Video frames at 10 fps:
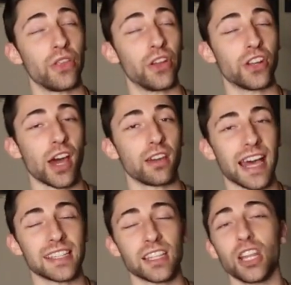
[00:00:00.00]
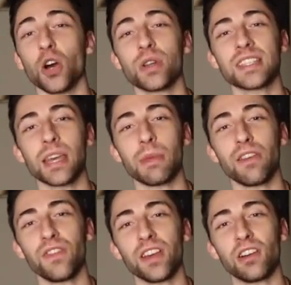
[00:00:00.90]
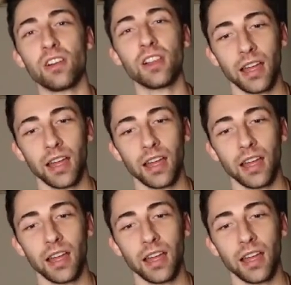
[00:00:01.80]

they're not as alone as they may feel,